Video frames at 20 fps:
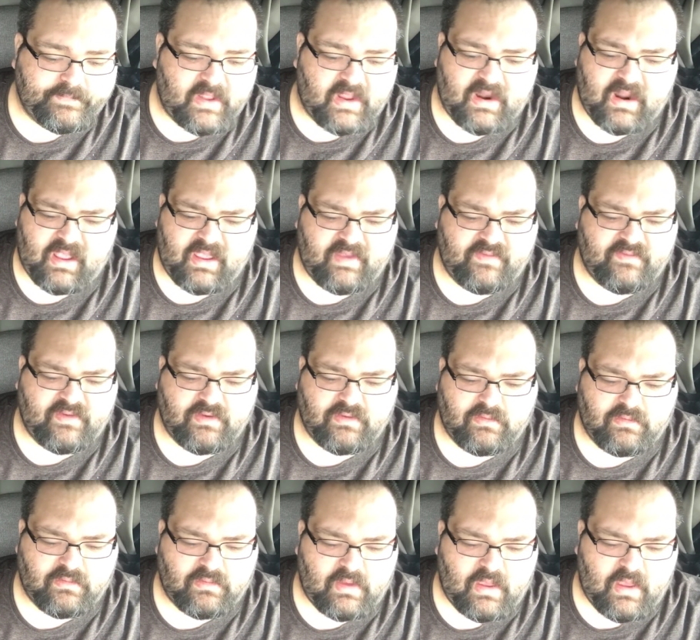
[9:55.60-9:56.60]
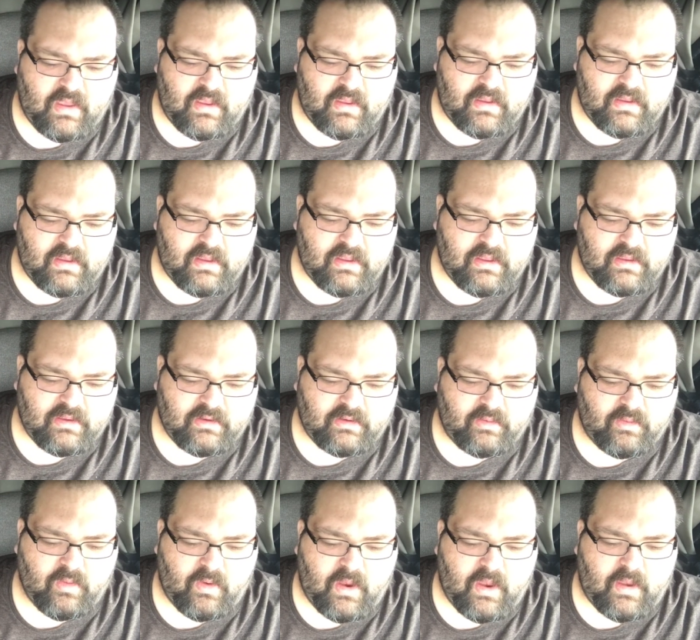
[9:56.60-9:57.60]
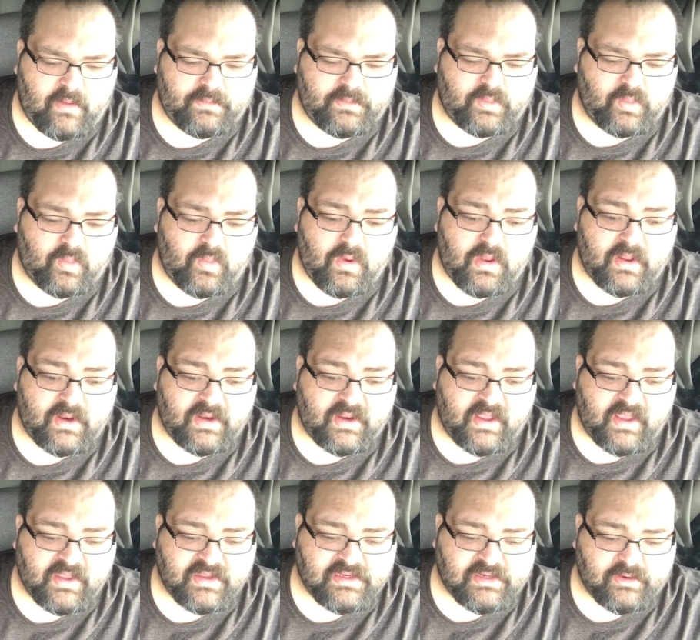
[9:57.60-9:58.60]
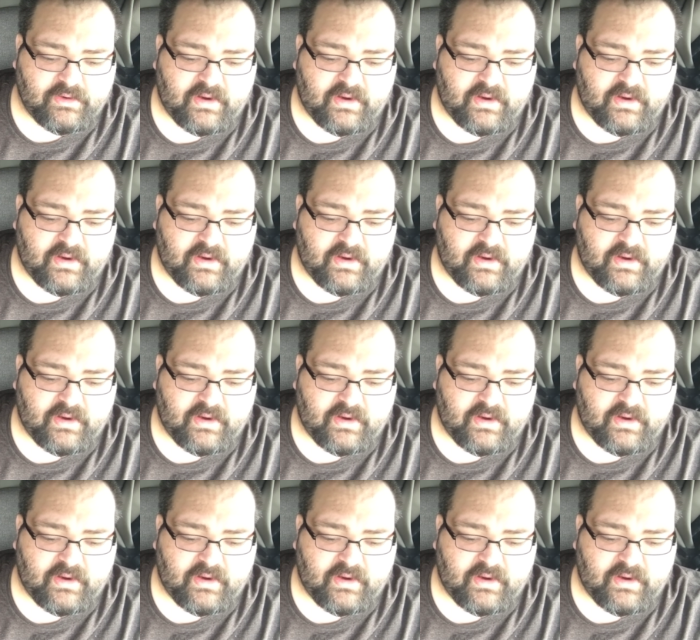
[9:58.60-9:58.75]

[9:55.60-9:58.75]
And I even grabbed one a